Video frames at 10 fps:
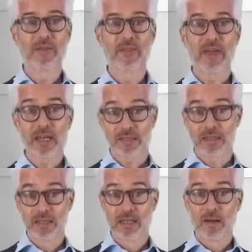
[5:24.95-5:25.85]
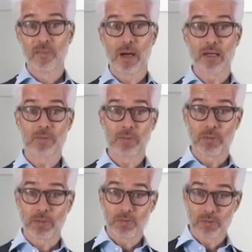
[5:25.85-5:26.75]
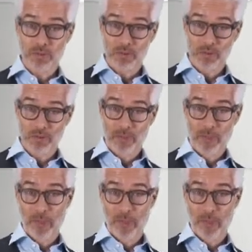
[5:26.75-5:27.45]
that by Pluto